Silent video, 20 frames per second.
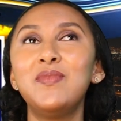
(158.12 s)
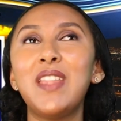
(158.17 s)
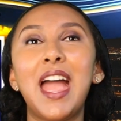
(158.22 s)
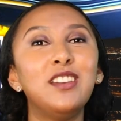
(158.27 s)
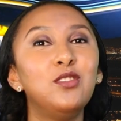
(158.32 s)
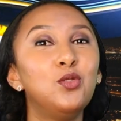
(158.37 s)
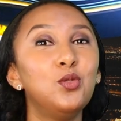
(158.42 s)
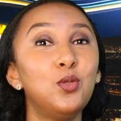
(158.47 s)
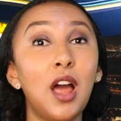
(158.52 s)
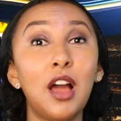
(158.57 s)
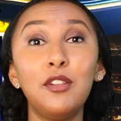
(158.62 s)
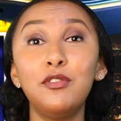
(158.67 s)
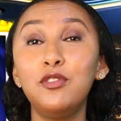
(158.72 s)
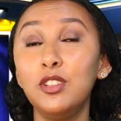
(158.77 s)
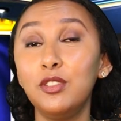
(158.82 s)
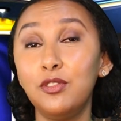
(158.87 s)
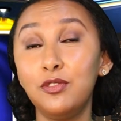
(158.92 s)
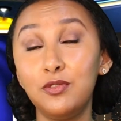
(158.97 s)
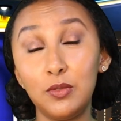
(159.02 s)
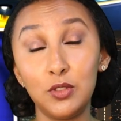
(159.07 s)
I do not
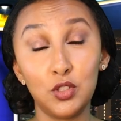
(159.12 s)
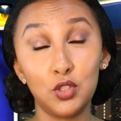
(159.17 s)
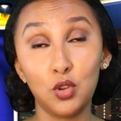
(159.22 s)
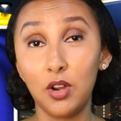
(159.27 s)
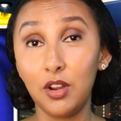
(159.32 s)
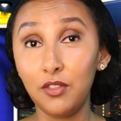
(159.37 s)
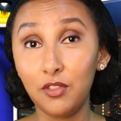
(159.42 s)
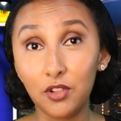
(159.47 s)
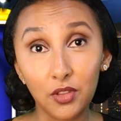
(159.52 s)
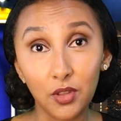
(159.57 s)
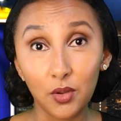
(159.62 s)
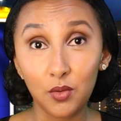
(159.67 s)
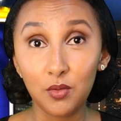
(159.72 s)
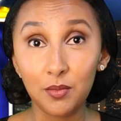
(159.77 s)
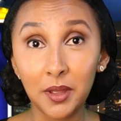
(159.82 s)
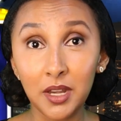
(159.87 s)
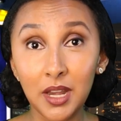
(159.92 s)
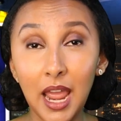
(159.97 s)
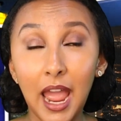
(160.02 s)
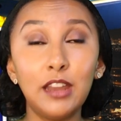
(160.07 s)
feel sorry for the
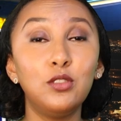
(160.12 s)
woman.